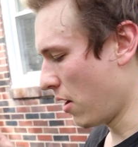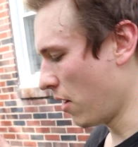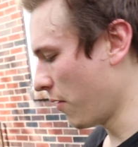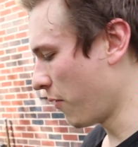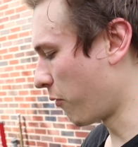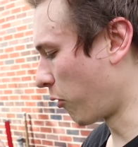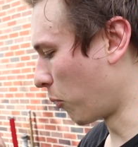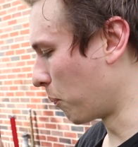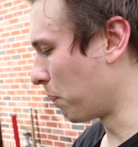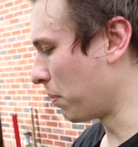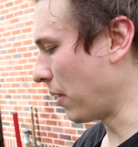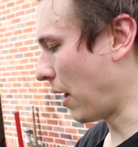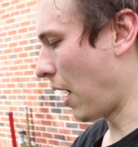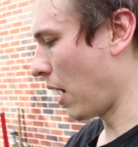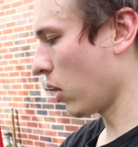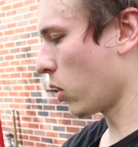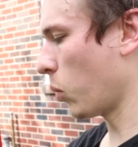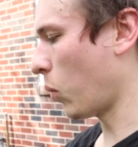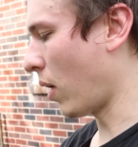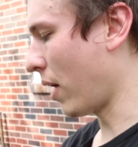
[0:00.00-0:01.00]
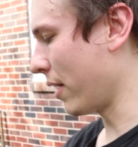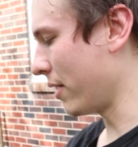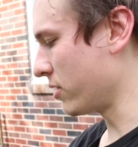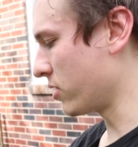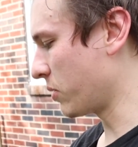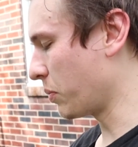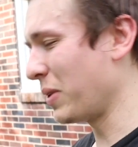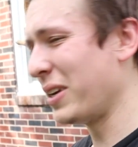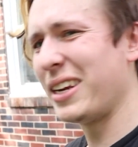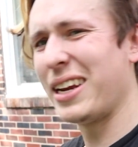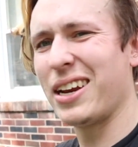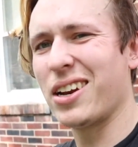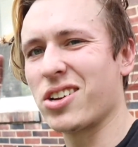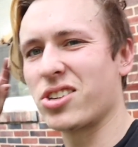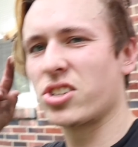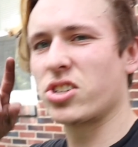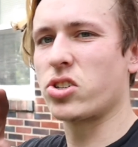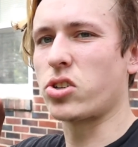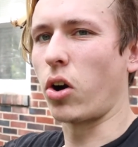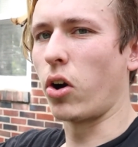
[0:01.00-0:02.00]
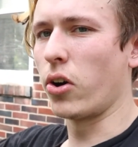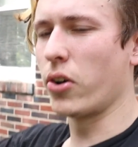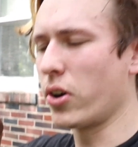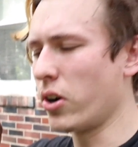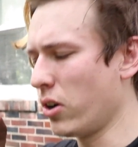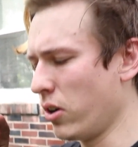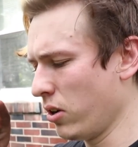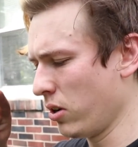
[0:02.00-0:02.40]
for block wise, we need a starter,